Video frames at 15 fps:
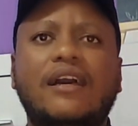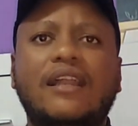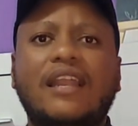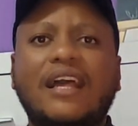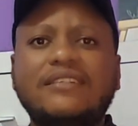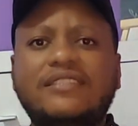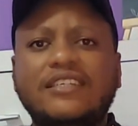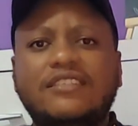
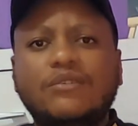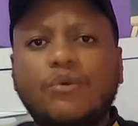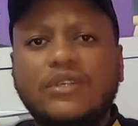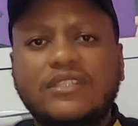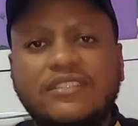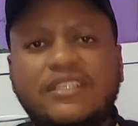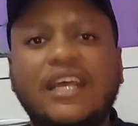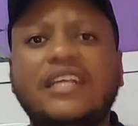last season
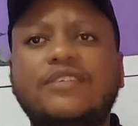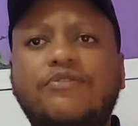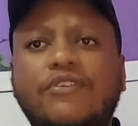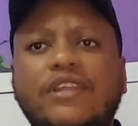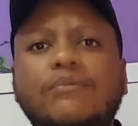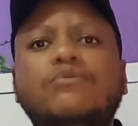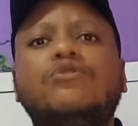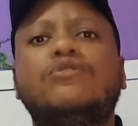was a chance for
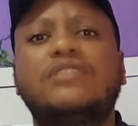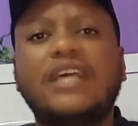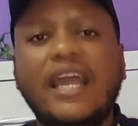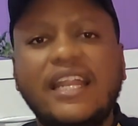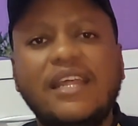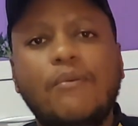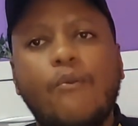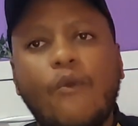them to
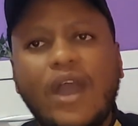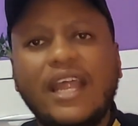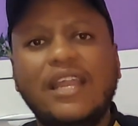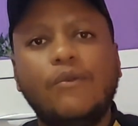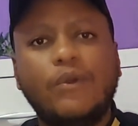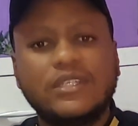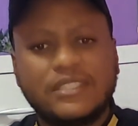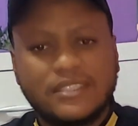sign him while he
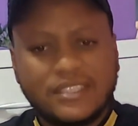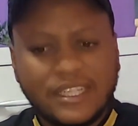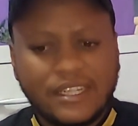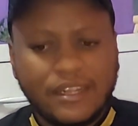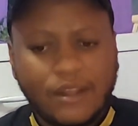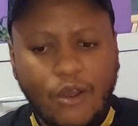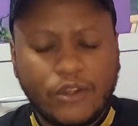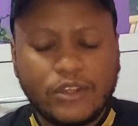was
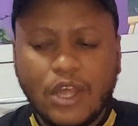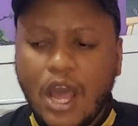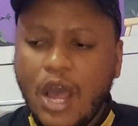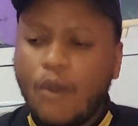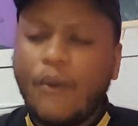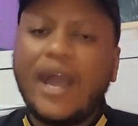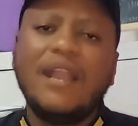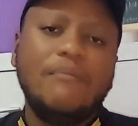still hot,
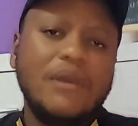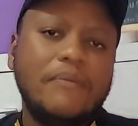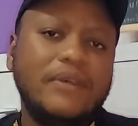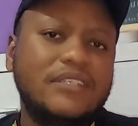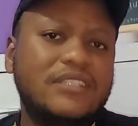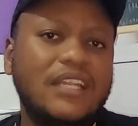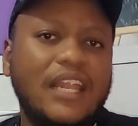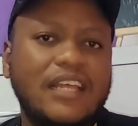while maybe
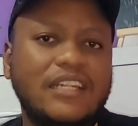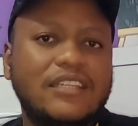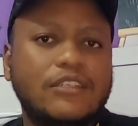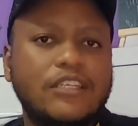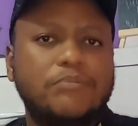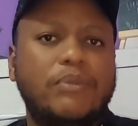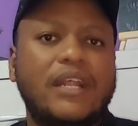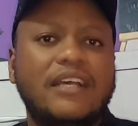he still had
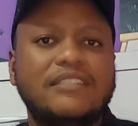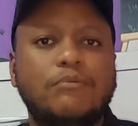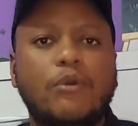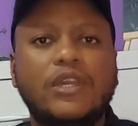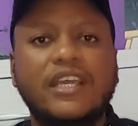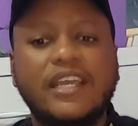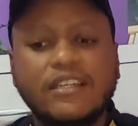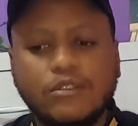the players
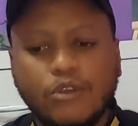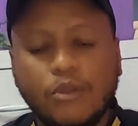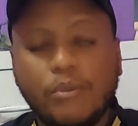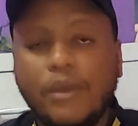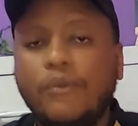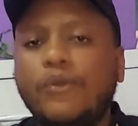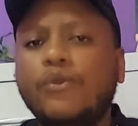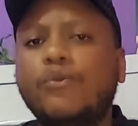more Keegan Dolly.
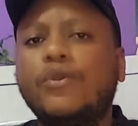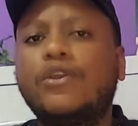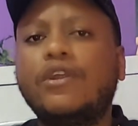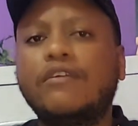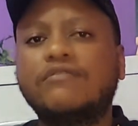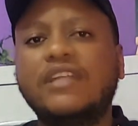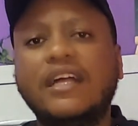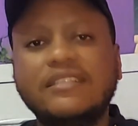Maybe we could
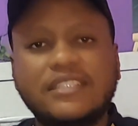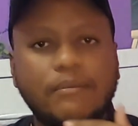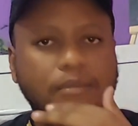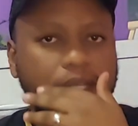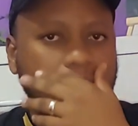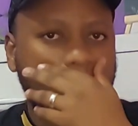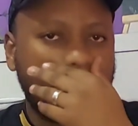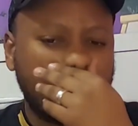have done
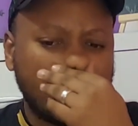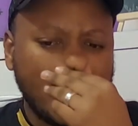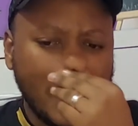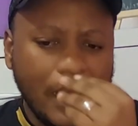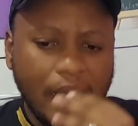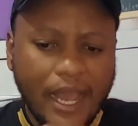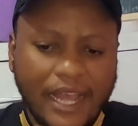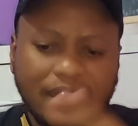something about it.
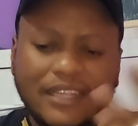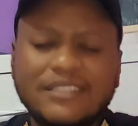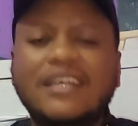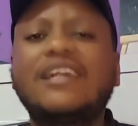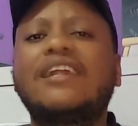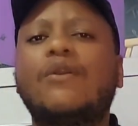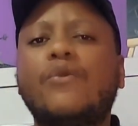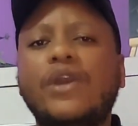And that's
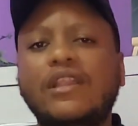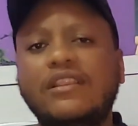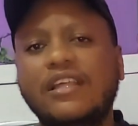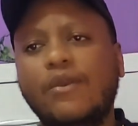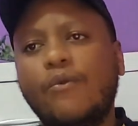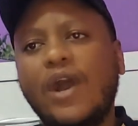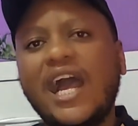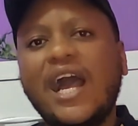another weird
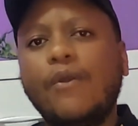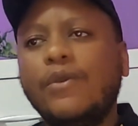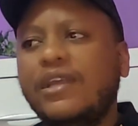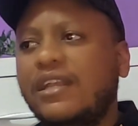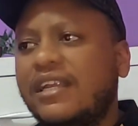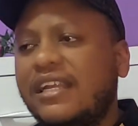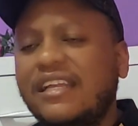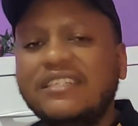thing. Why are
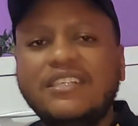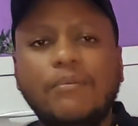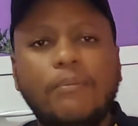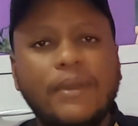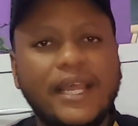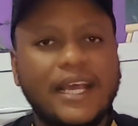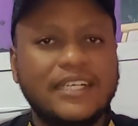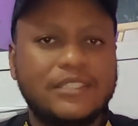we releasing
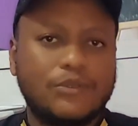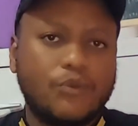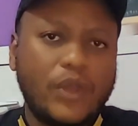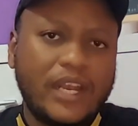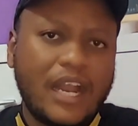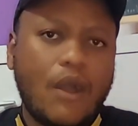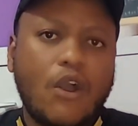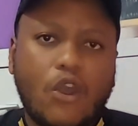players
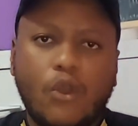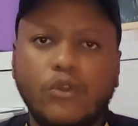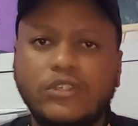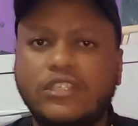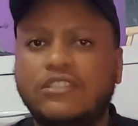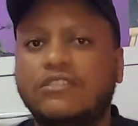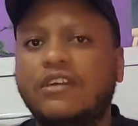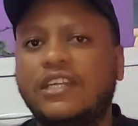when our
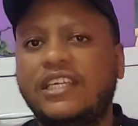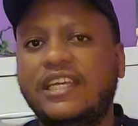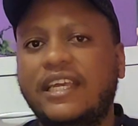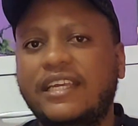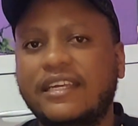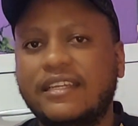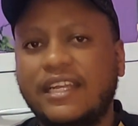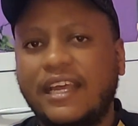coach is not here
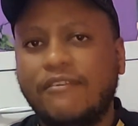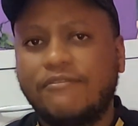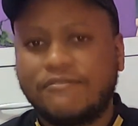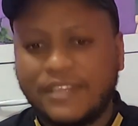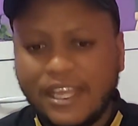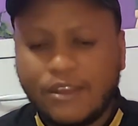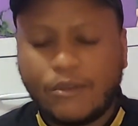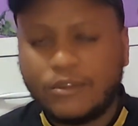yet? Have
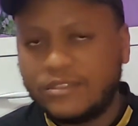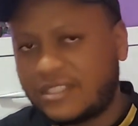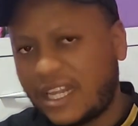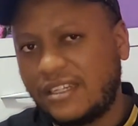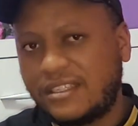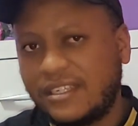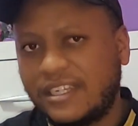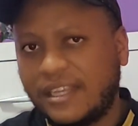they
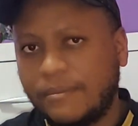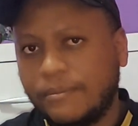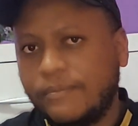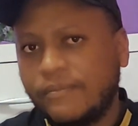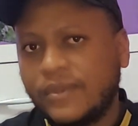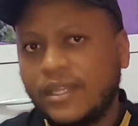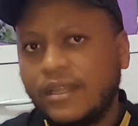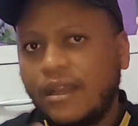consulted him?
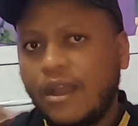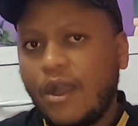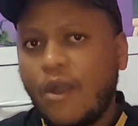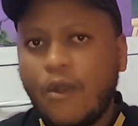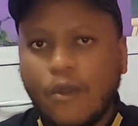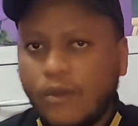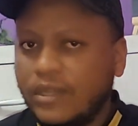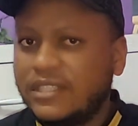
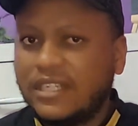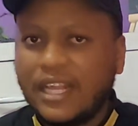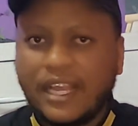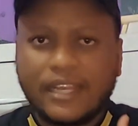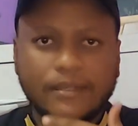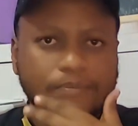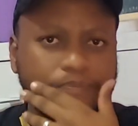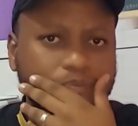Or he's
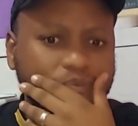like,